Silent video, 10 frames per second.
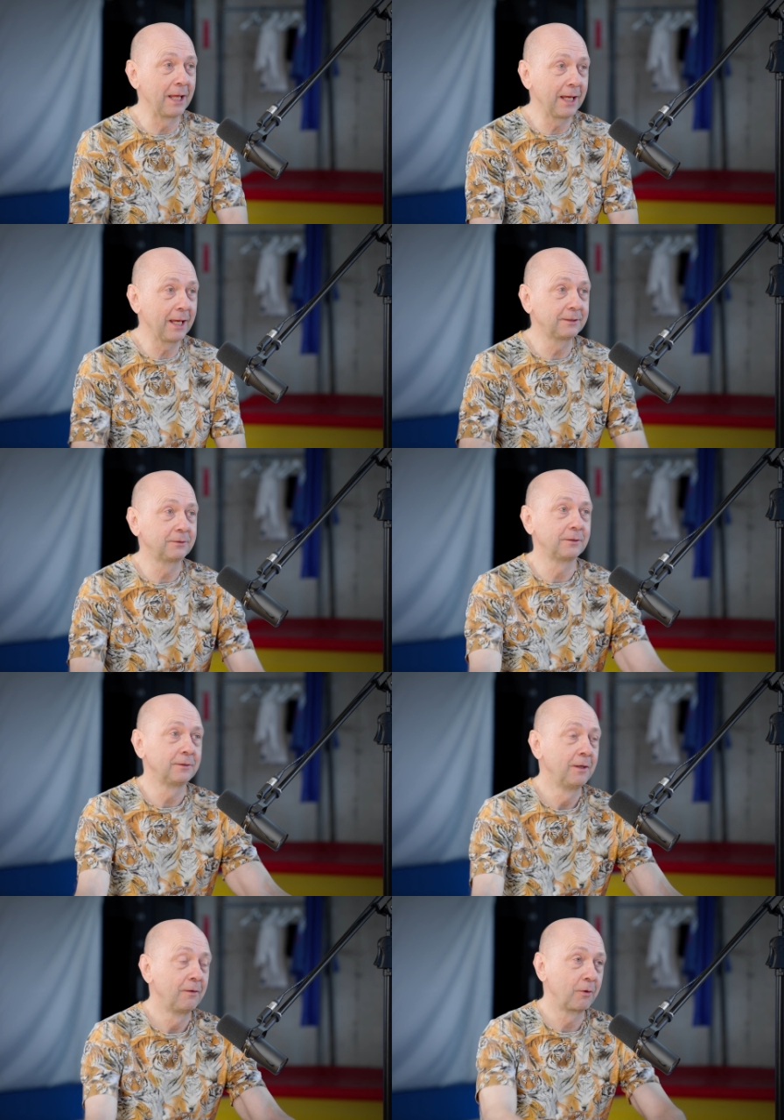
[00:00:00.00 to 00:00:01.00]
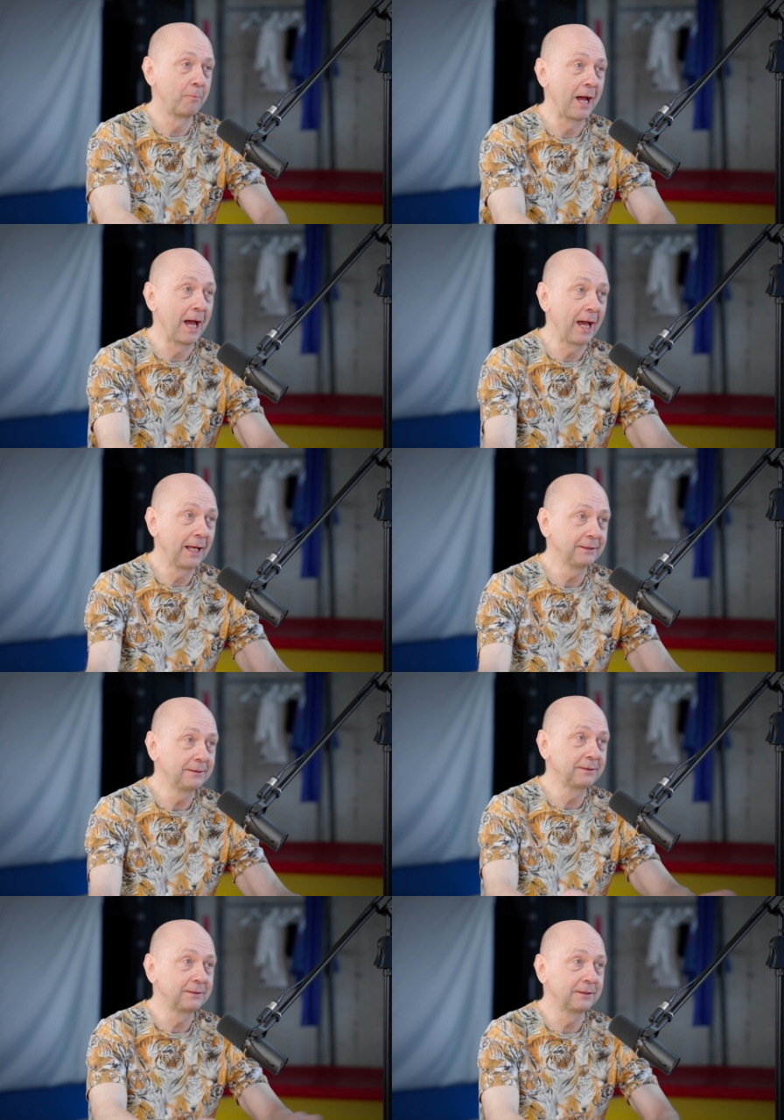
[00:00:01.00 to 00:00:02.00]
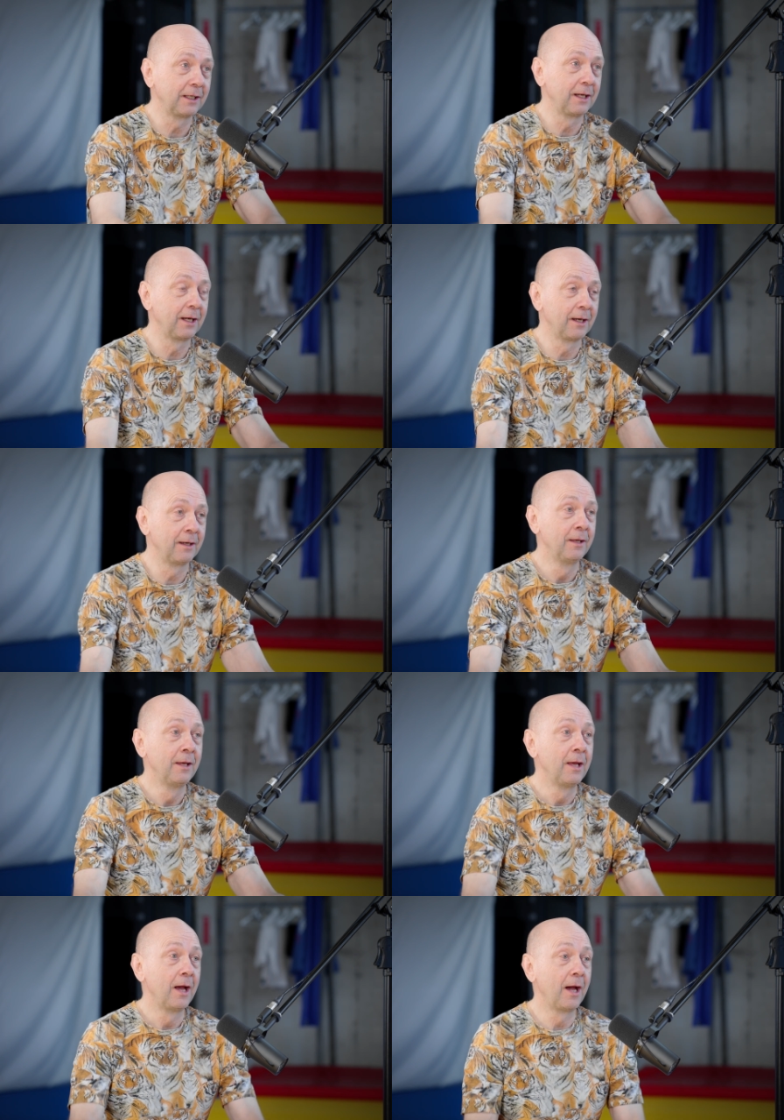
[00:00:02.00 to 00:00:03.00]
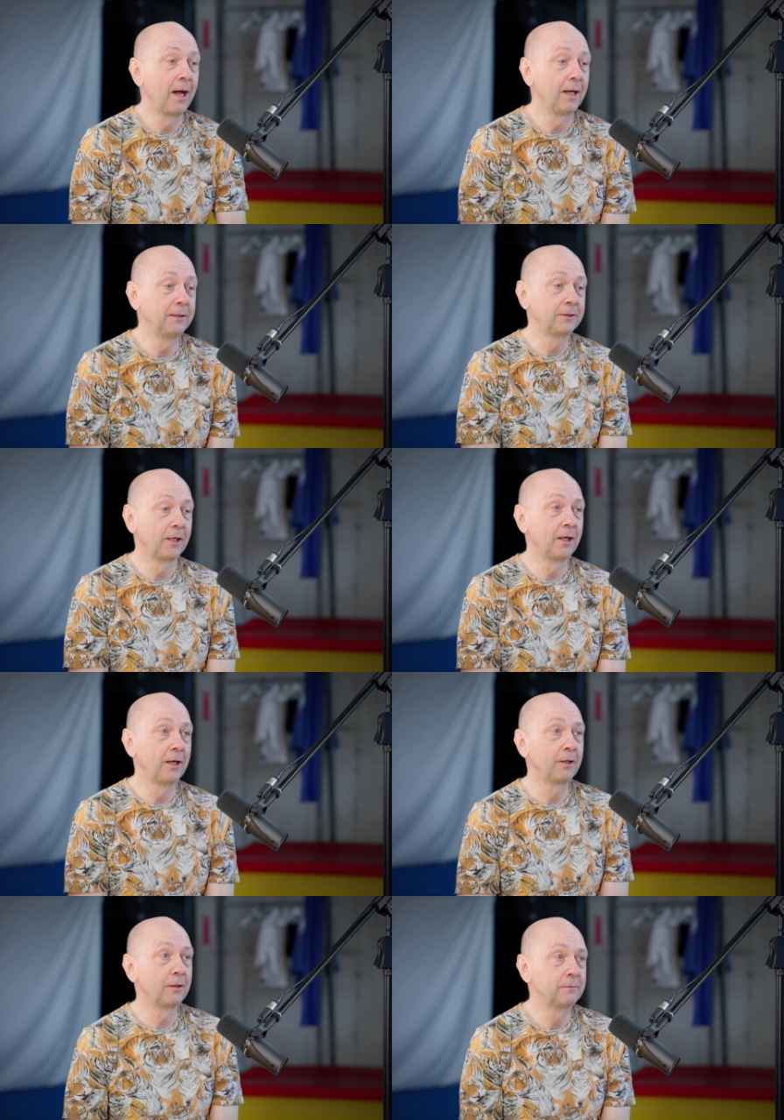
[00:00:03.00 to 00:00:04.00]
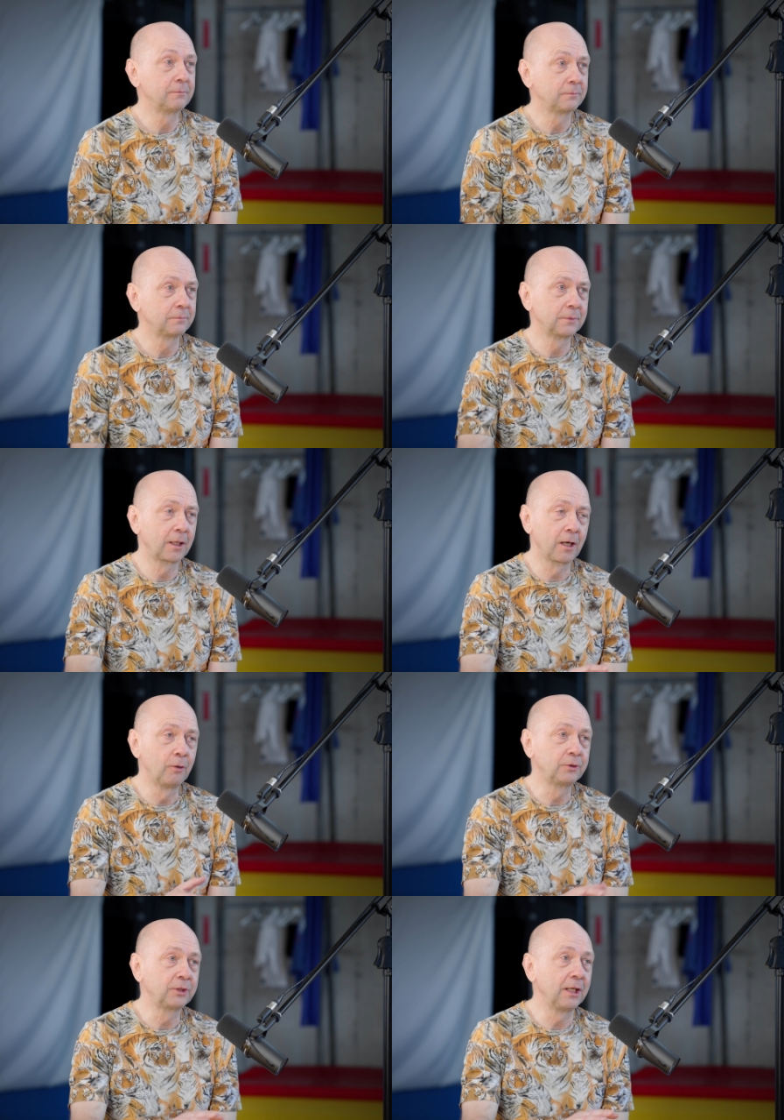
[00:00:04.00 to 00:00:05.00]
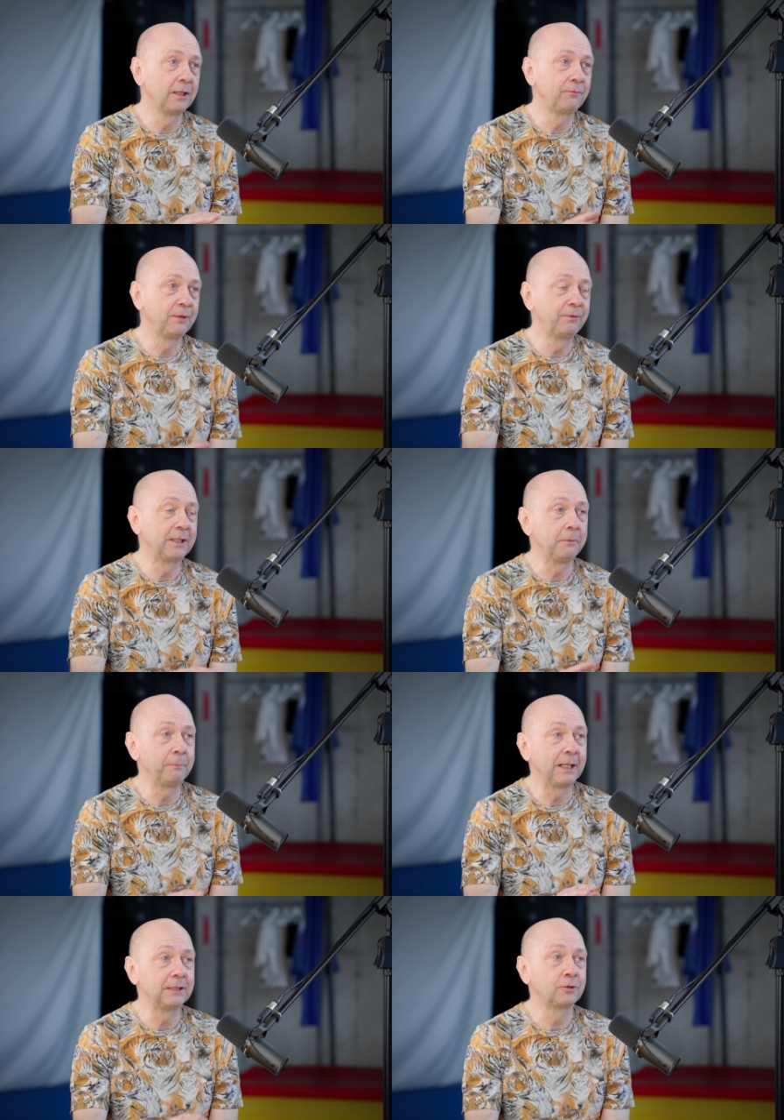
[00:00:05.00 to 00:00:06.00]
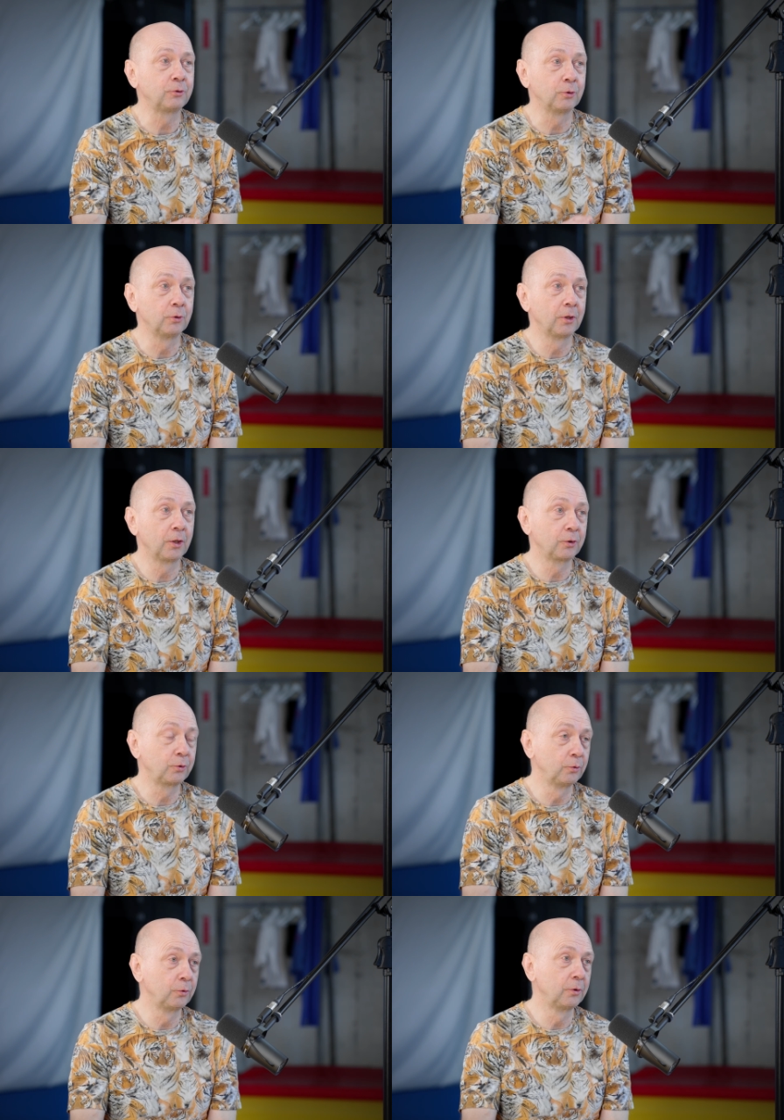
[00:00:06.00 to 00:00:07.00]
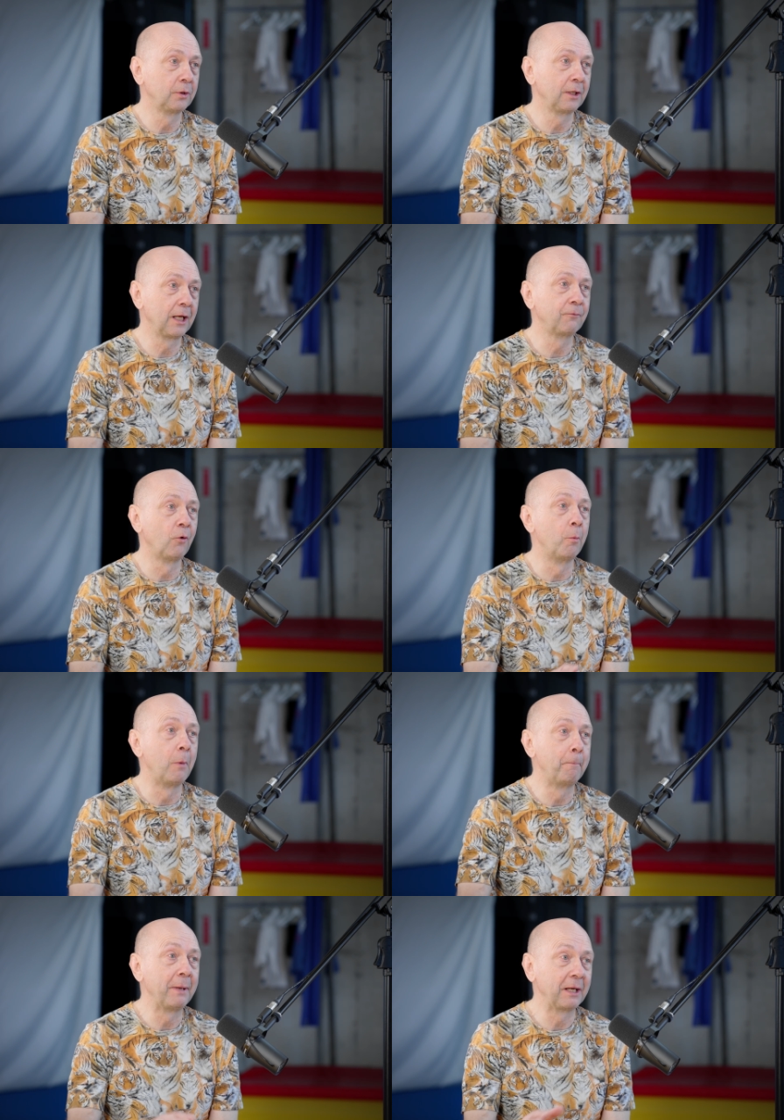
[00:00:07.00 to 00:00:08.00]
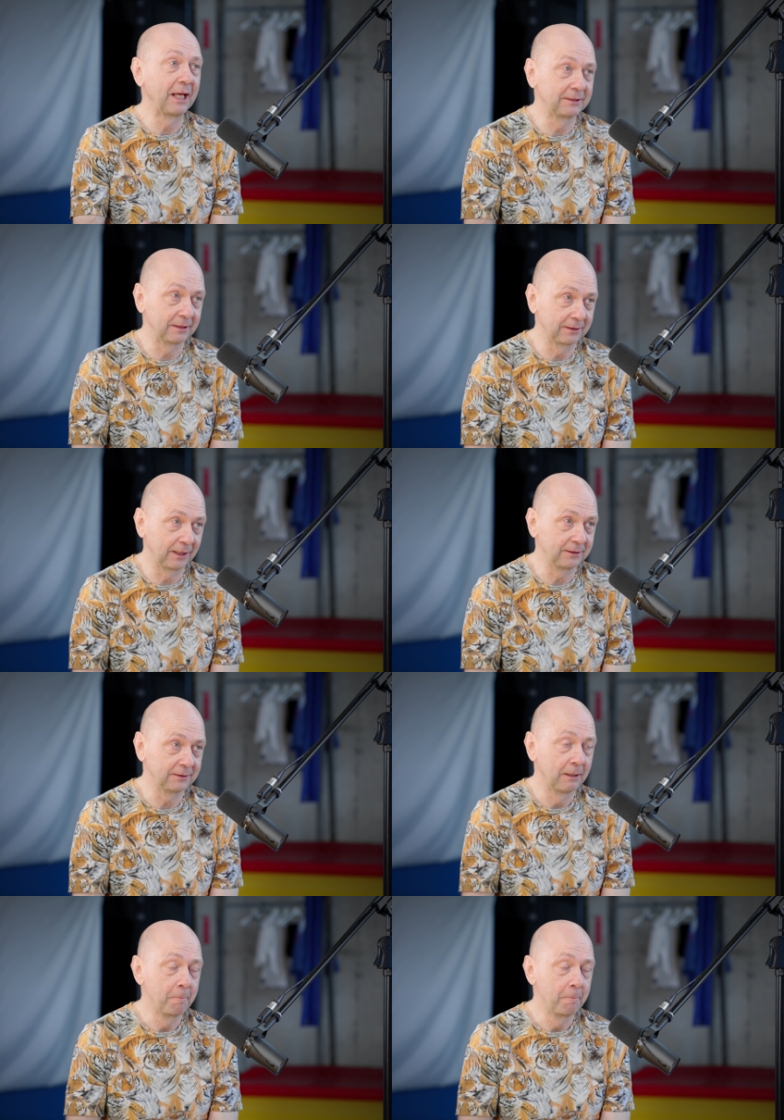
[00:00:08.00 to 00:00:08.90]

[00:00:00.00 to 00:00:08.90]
legs from hands mm-hmm. and around 10 15 minutes to to like warm up exercises